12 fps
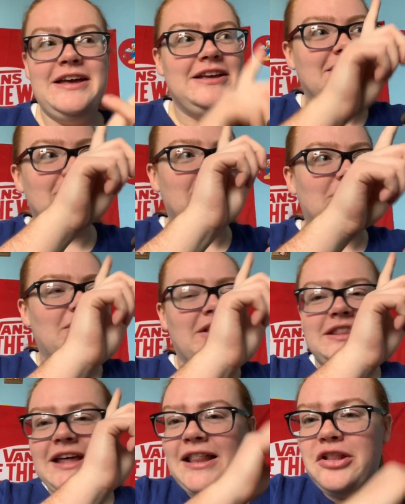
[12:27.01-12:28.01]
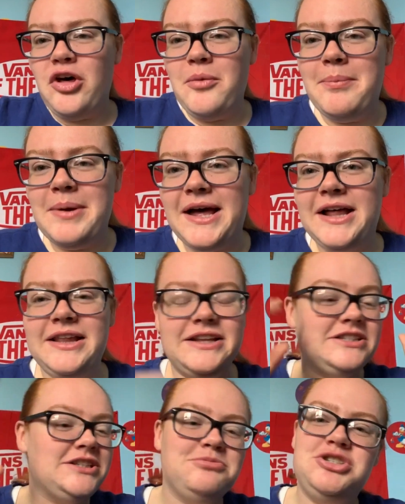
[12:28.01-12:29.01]
that little bell
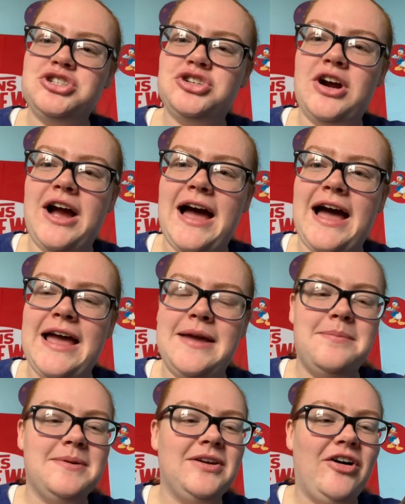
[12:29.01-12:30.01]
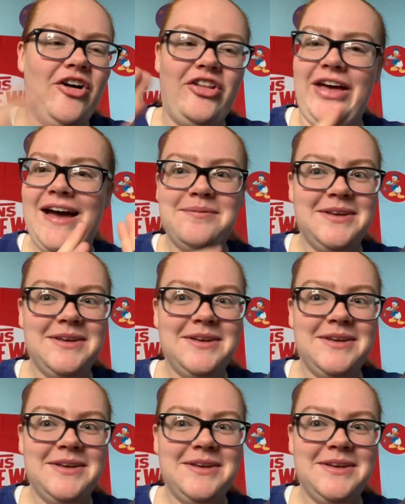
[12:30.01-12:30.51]
and subscribe and all that,